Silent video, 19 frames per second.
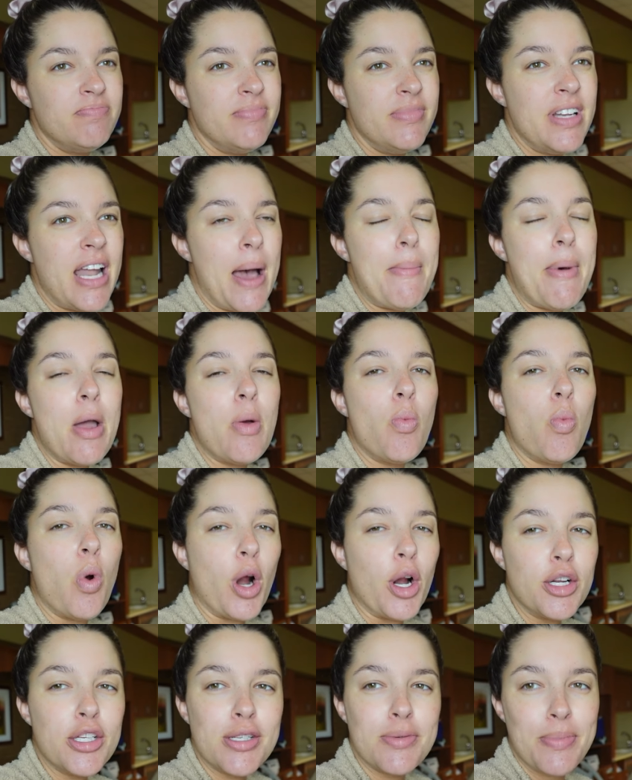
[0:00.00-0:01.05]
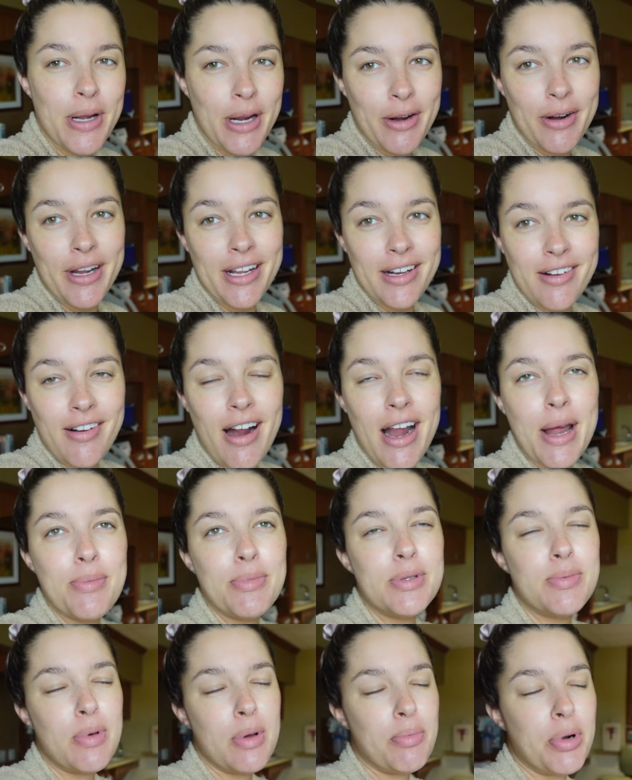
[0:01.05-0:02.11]
not my worst period
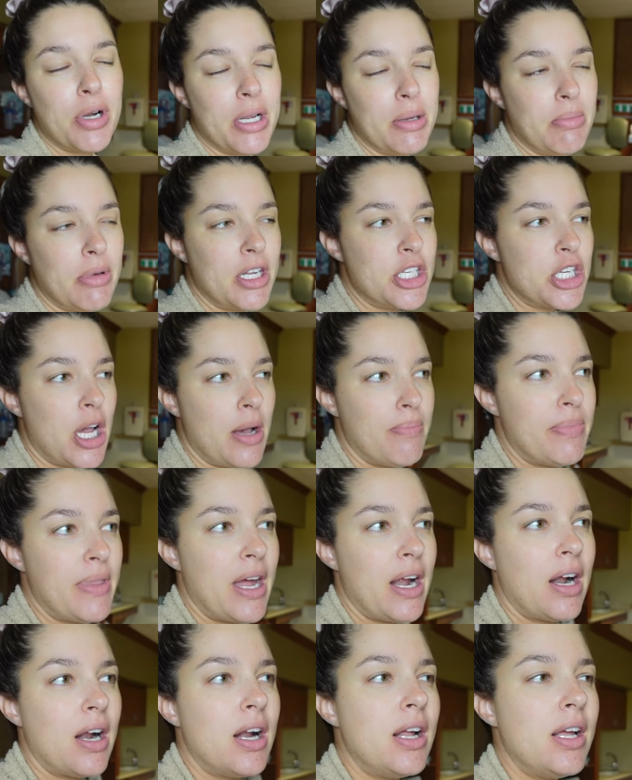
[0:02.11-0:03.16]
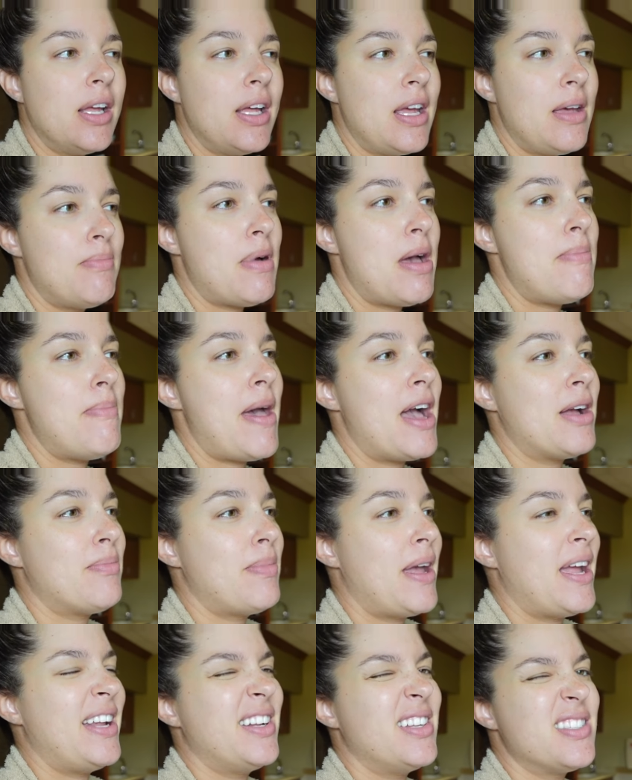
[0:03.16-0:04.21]
cramps, but pretty much up there. And my back
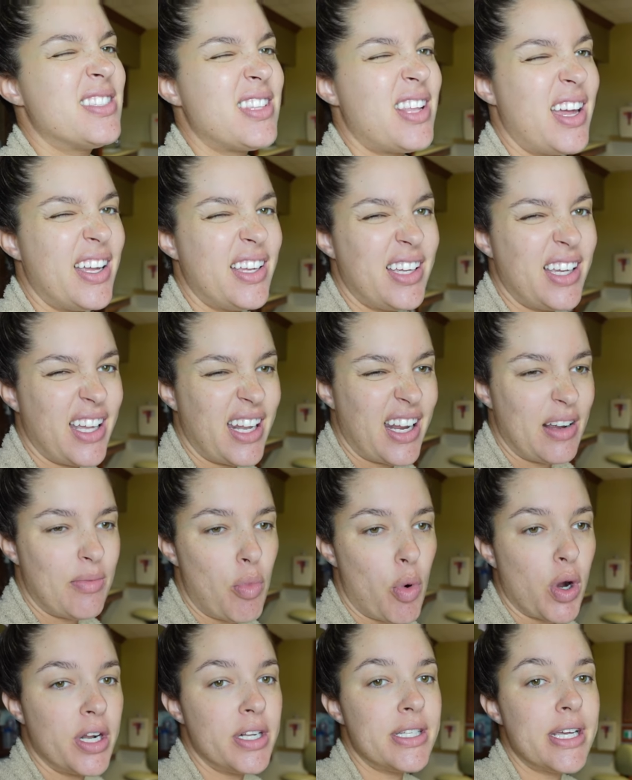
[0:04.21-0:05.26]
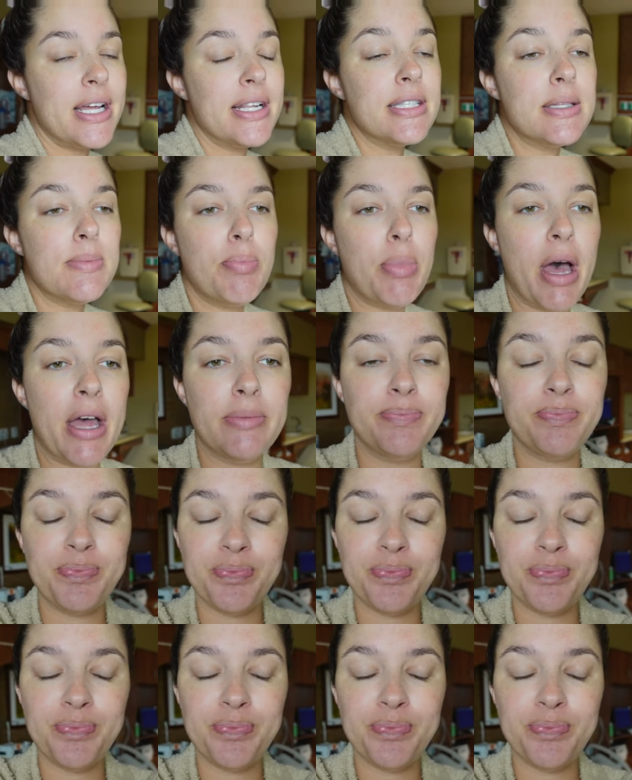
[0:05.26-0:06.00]
pain is like getting more intense, but